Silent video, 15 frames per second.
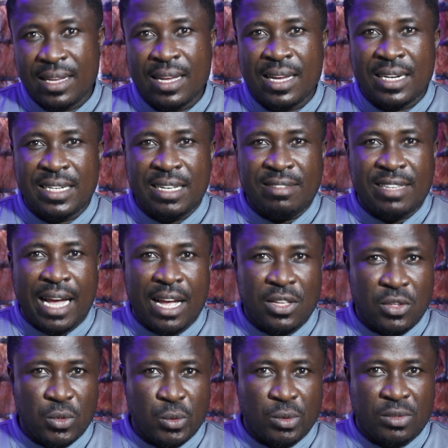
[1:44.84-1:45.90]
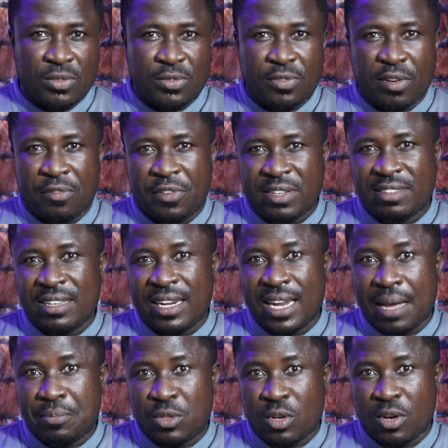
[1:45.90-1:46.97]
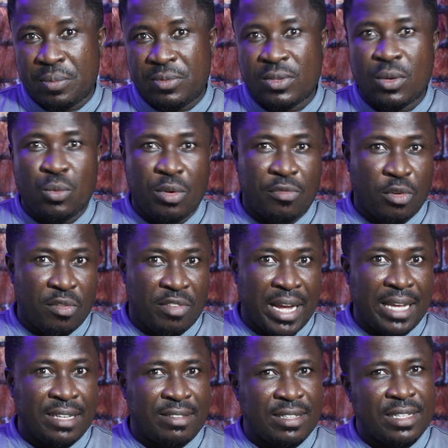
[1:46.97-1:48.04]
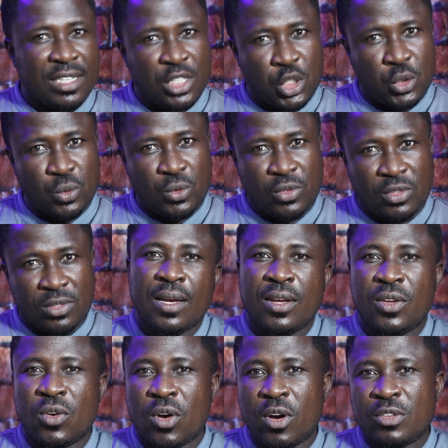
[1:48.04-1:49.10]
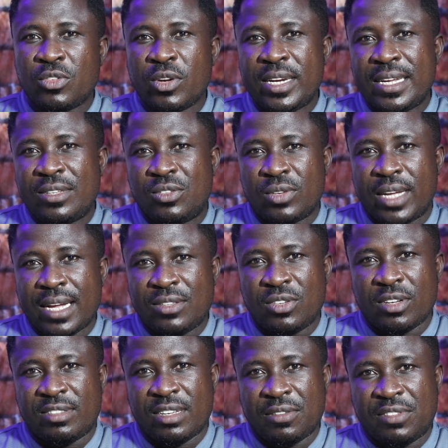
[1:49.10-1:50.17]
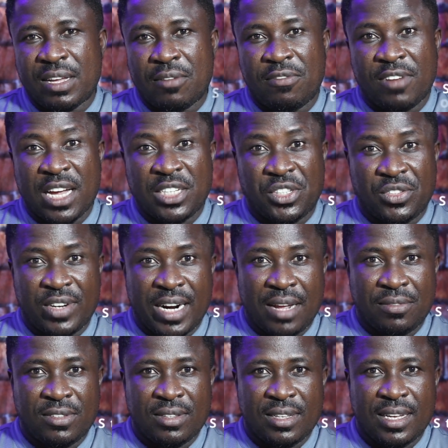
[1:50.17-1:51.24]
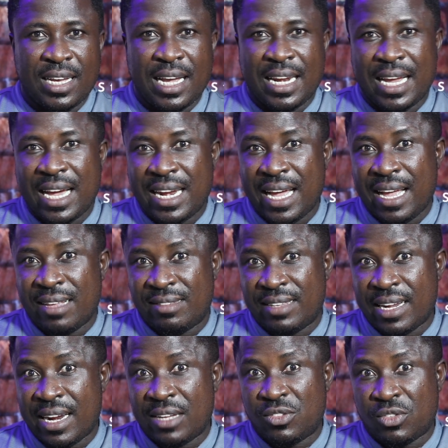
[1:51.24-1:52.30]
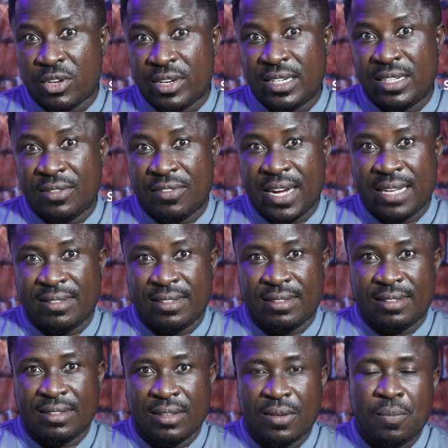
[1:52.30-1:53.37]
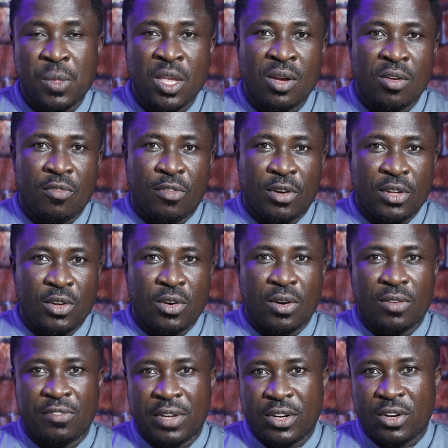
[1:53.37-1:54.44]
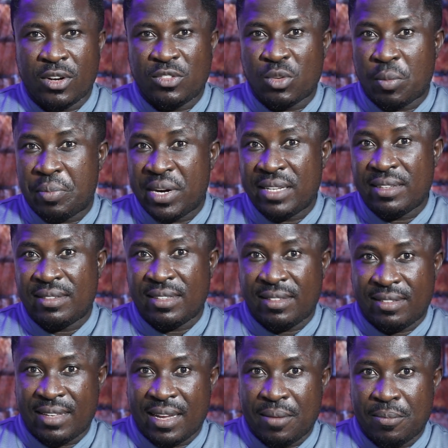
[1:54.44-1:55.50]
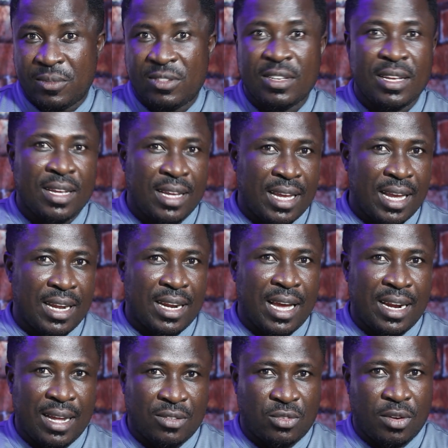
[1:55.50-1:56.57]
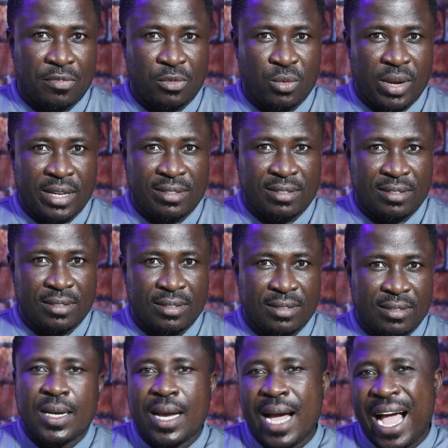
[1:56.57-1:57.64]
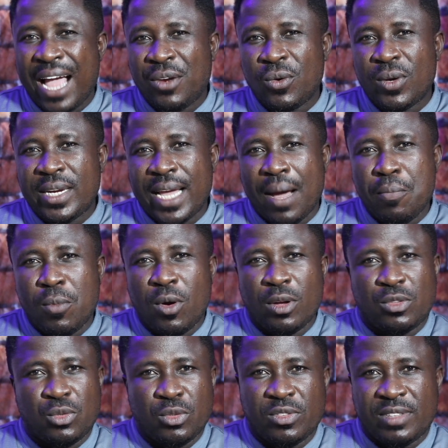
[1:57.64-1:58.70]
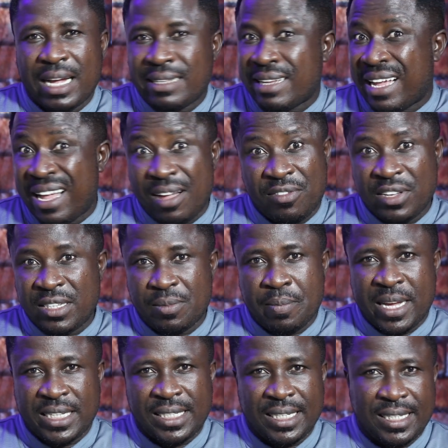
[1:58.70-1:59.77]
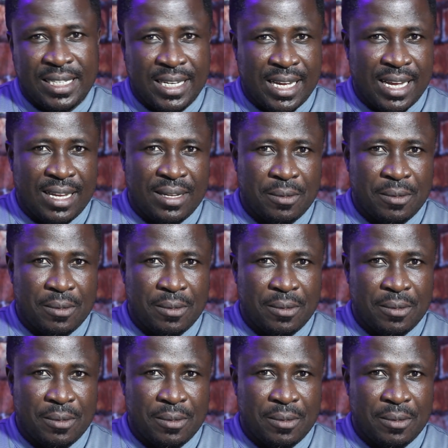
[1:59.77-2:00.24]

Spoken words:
These are used for fixing laptops with overheating issues. You also need to get yourself some flash drives and other external storage devices for your various operating systems and other softwares. I know there are more tools that I haven't mentioned here,